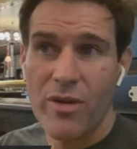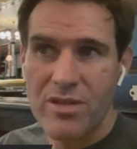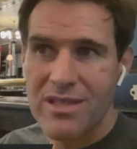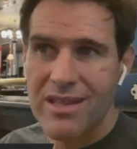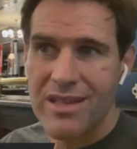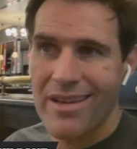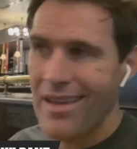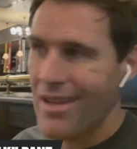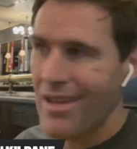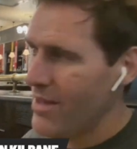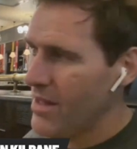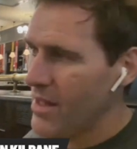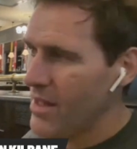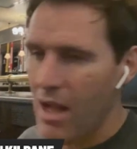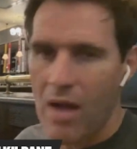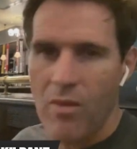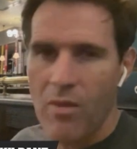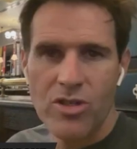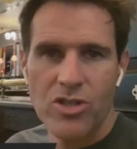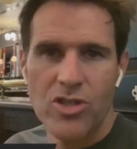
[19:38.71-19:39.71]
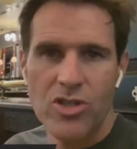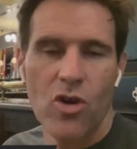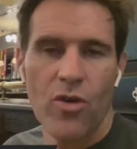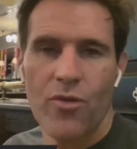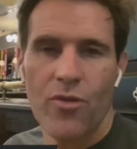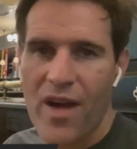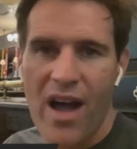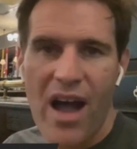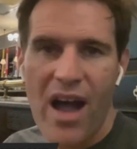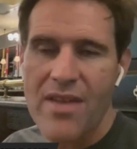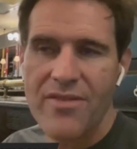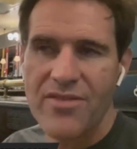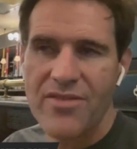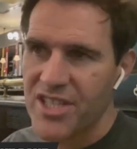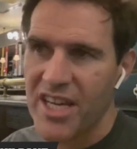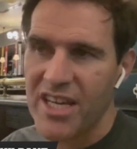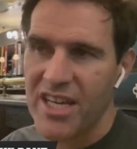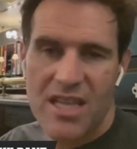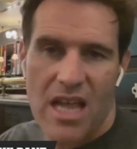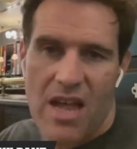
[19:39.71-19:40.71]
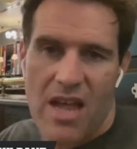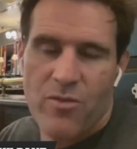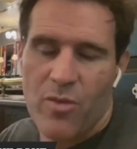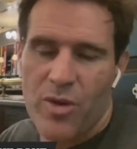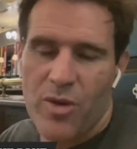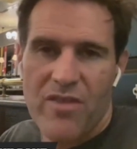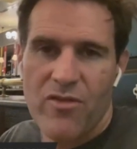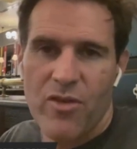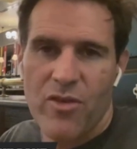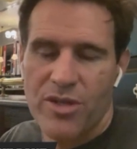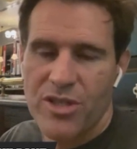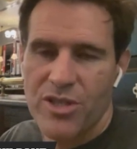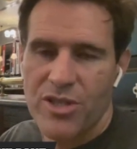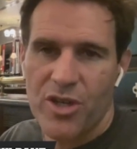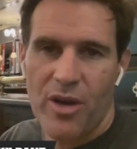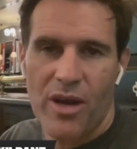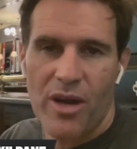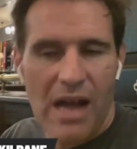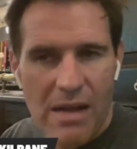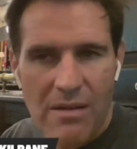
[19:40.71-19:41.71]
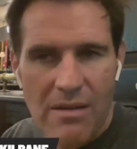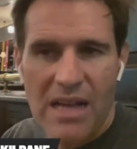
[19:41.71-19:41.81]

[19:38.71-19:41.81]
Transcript: He was like, I want to score five, six, seven, whatever I want to do.